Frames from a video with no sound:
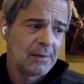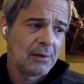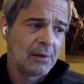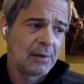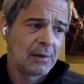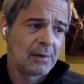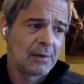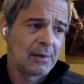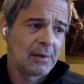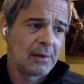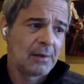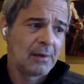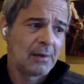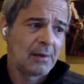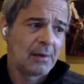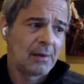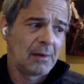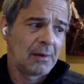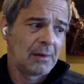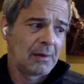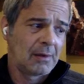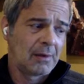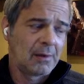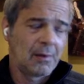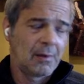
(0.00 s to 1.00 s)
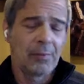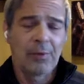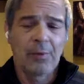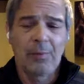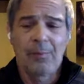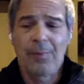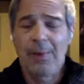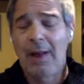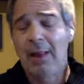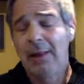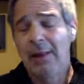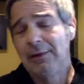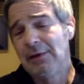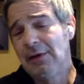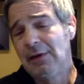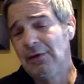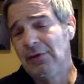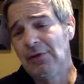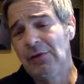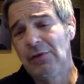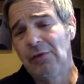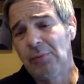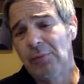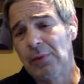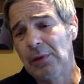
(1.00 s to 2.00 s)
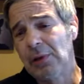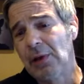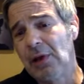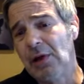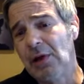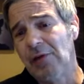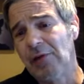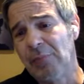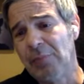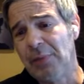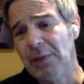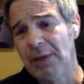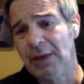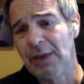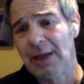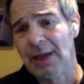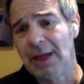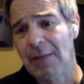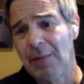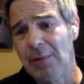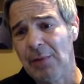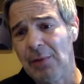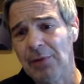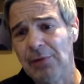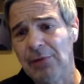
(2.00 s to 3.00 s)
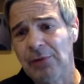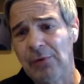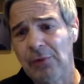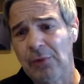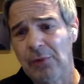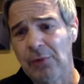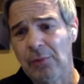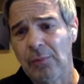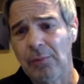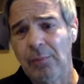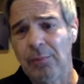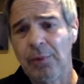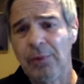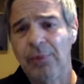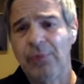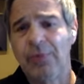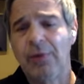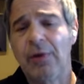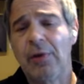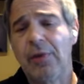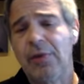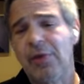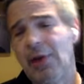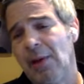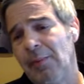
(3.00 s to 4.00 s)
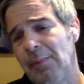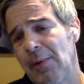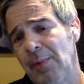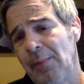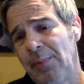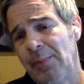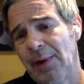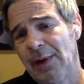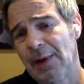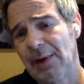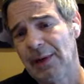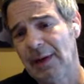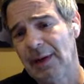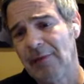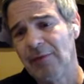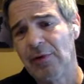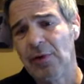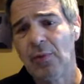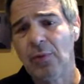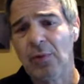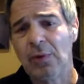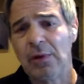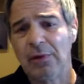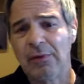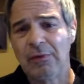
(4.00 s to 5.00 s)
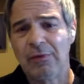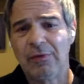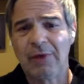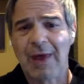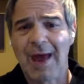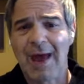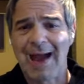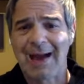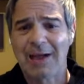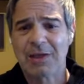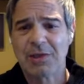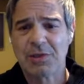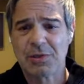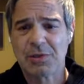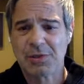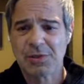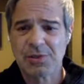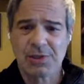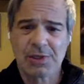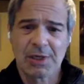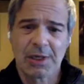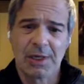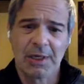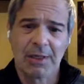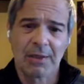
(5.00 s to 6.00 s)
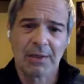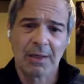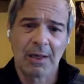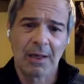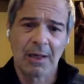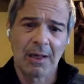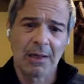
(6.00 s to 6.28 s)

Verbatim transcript: look, the, the, the, politicians would love being able to put their thumb upon everyone's actions and,